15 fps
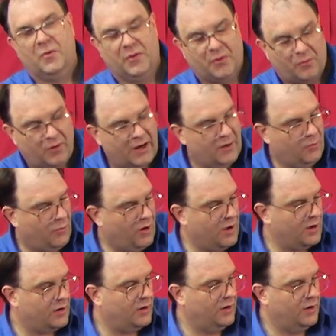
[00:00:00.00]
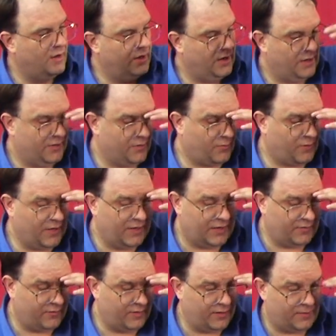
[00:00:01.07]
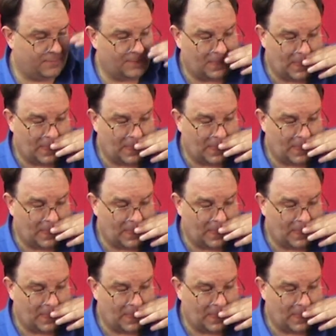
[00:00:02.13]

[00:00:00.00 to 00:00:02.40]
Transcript: With the right water and the right everything.